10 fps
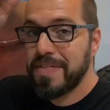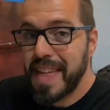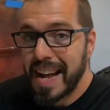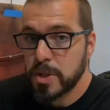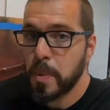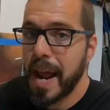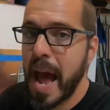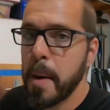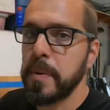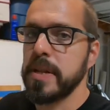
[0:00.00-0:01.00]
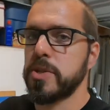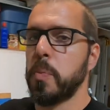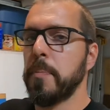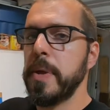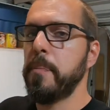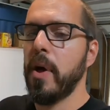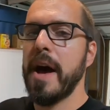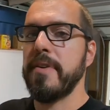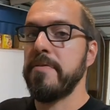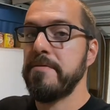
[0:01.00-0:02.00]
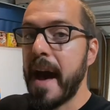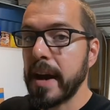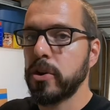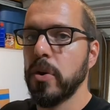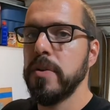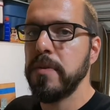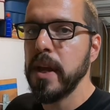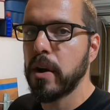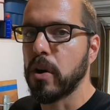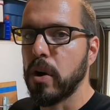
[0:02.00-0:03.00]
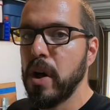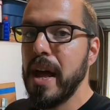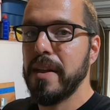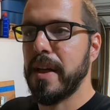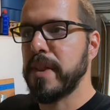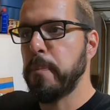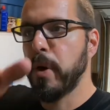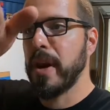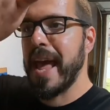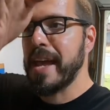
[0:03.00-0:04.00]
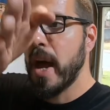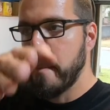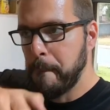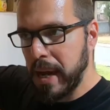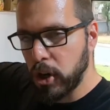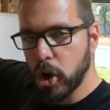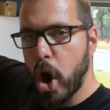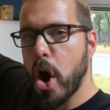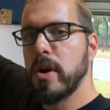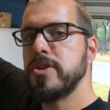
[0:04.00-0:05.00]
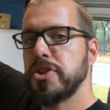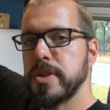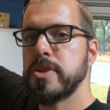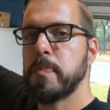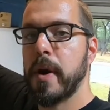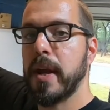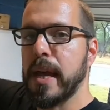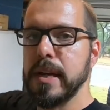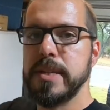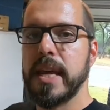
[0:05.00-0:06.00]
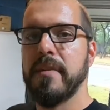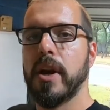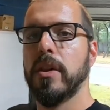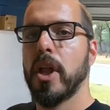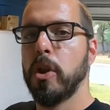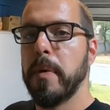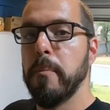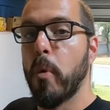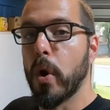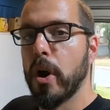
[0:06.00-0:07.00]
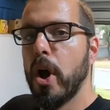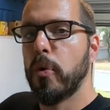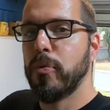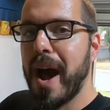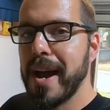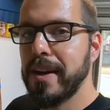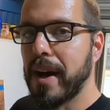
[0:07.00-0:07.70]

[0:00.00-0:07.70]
That's what happens when people have a factory vehicle that they put a bigger arched spring in to give it a little bit more ride